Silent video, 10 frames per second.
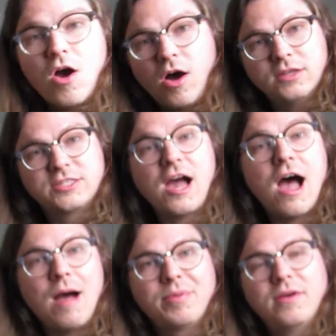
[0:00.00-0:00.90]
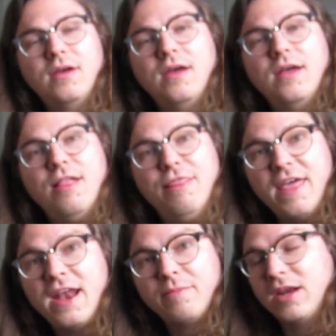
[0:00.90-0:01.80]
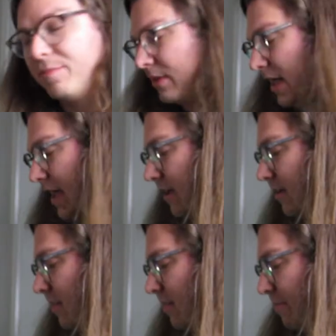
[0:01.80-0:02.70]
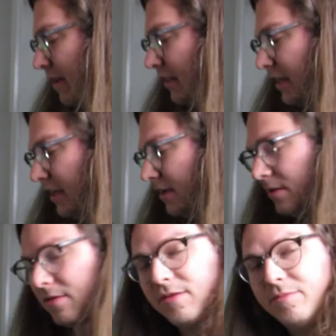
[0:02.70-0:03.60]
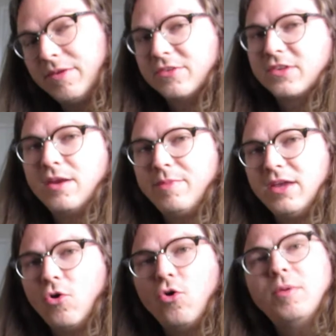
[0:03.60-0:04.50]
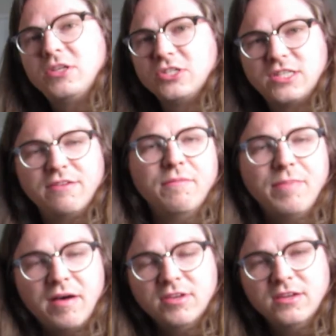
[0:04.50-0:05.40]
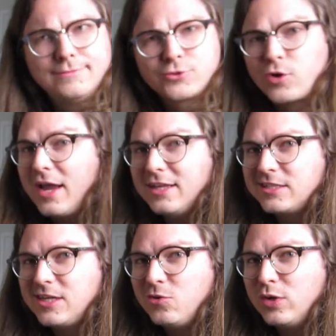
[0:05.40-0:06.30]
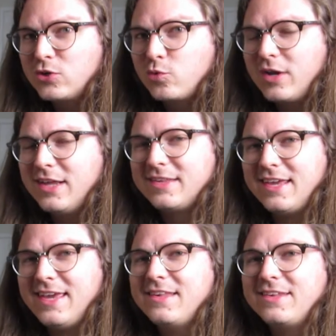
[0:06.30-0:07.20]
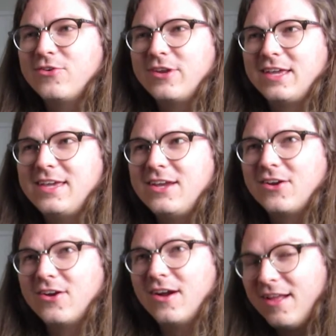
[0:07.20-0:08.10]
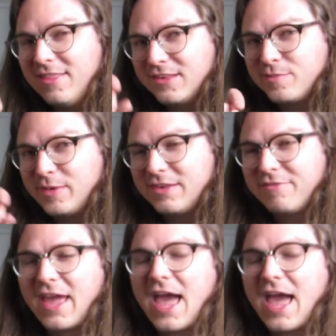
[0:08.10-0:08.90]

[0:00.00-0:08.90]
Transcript: on top. Then I'm going to play the melody, but there's going to be a whole bunch of stuff above it. Try and see which one it's easier to hear the specific